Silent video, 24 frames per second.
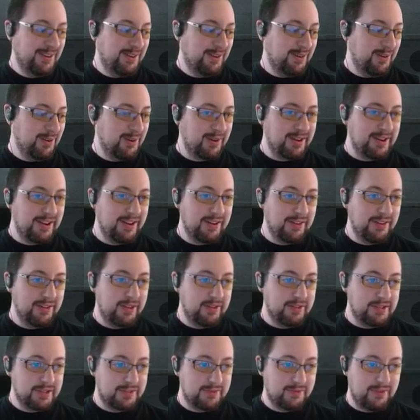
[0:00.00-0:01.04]
Or, you know,
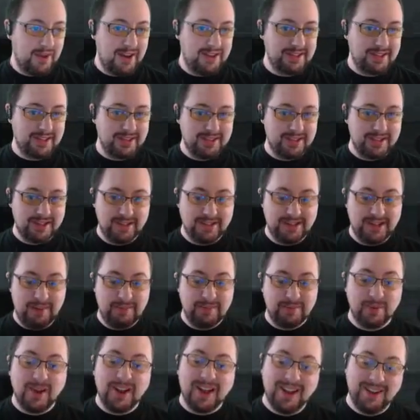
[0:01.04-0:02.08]
they'll just Vraska's
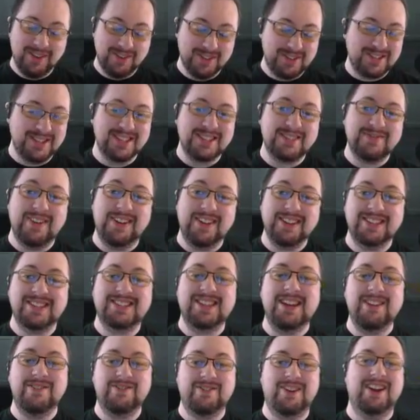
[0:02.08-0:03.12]
Contempt. Well, I was just about to
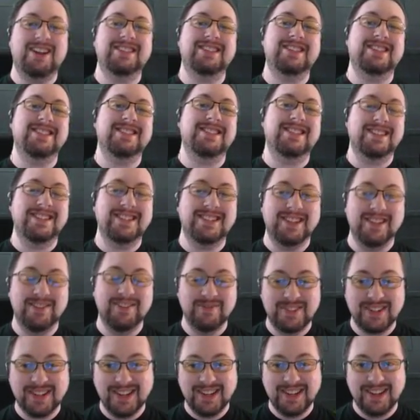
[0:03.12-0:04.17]
say Vraska's
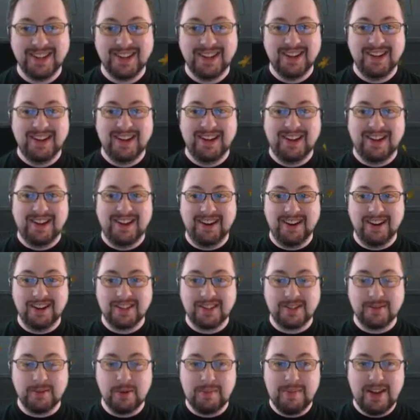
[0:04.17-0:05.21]
Contempt. All right,
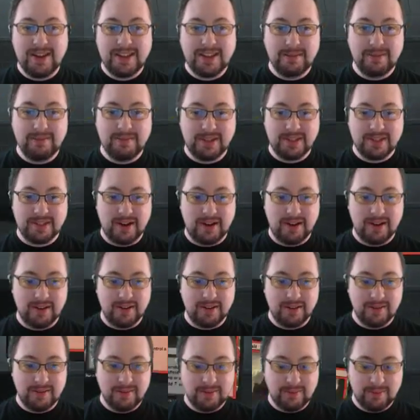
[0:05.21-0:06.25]
so we'll make them
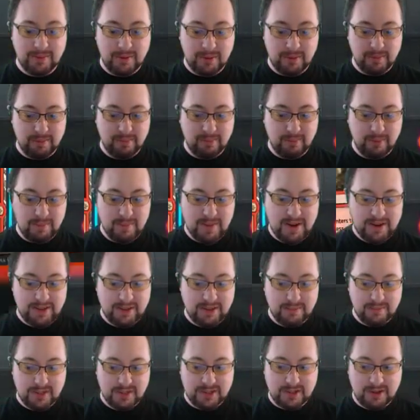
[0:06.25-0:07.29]
discard. We'll make
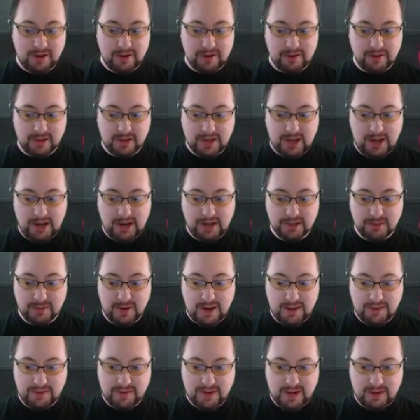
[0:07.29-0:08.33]
them discard the Kaya's
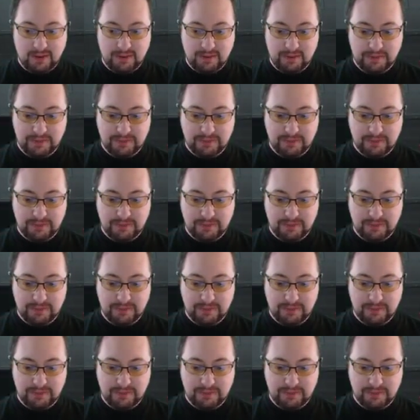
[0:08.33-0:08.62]
Wrath now.